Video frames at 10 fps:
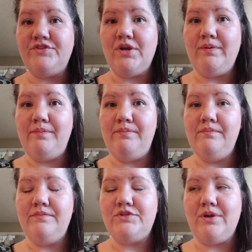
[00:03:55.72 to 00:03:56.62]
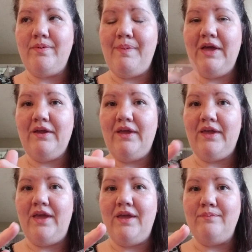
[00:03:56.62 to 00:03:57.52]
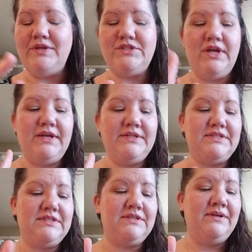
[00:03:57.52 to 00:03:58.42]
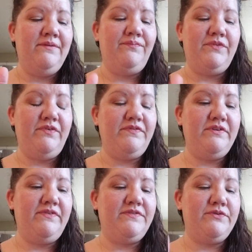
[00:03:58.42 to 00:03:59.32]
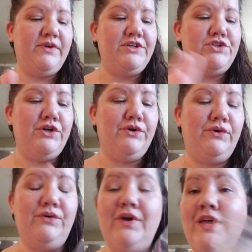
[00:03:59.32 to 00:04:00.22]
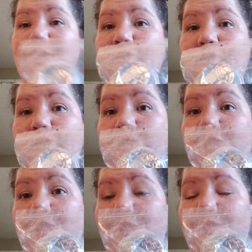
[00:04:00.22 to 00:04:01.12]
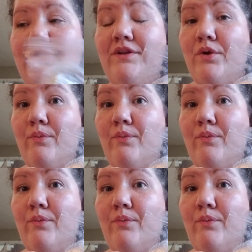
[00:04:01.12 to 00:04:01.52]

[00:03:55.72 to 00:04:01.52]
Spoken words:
strawberry pound cake and beach nights, 50-50 ratio in the new